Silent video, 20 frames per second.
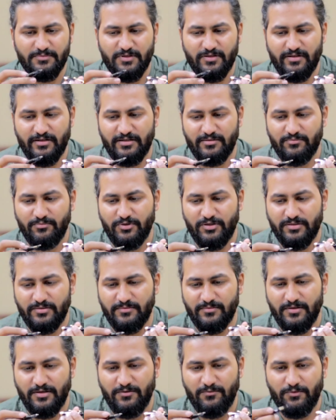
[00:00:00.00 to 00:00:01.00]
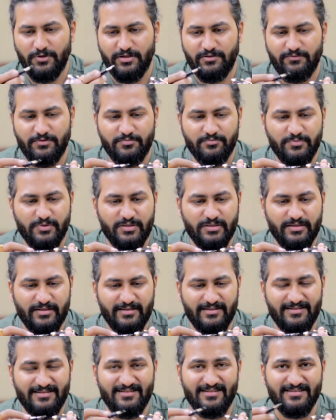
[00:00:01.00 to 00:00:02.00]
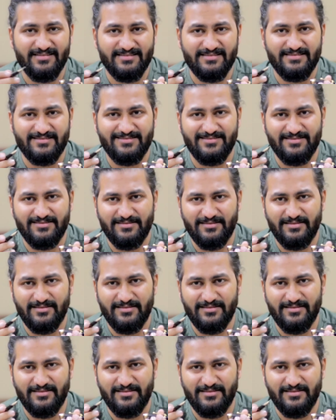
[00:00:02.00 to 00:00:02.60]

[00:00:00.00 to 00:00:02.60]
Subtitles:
correct, but whatever. But it does